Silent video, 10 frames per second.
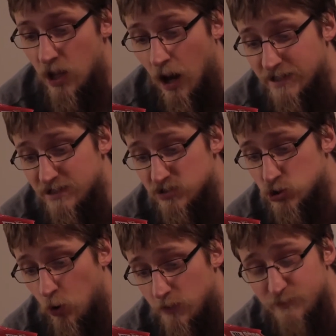onion,
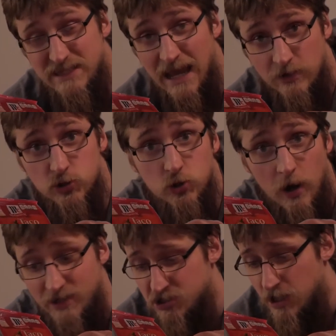salt, potato
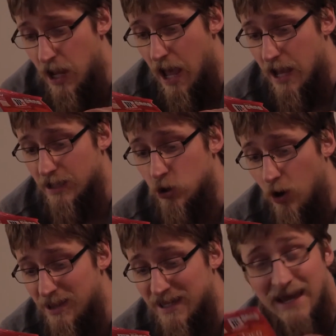starch,
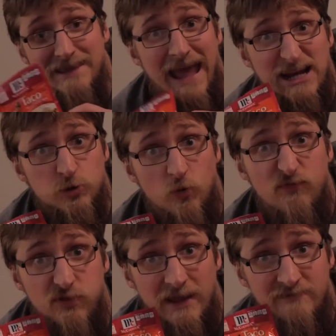garlic, and natural
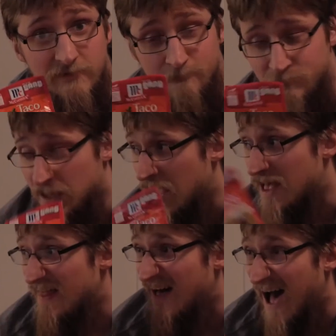flavor.
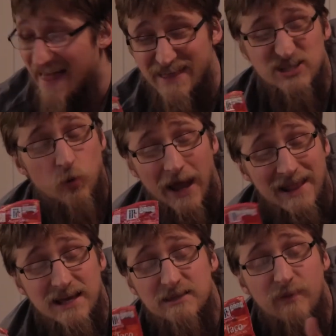That's why I
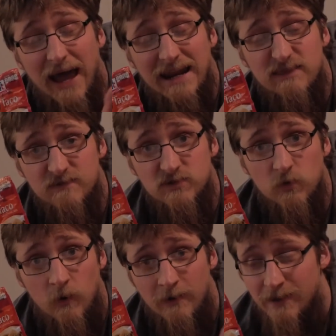like to buy it at the
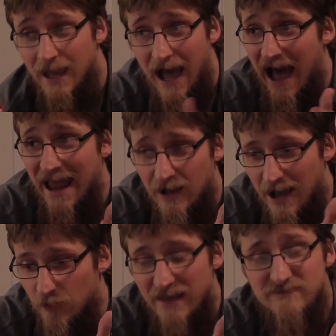store. I don't, I don't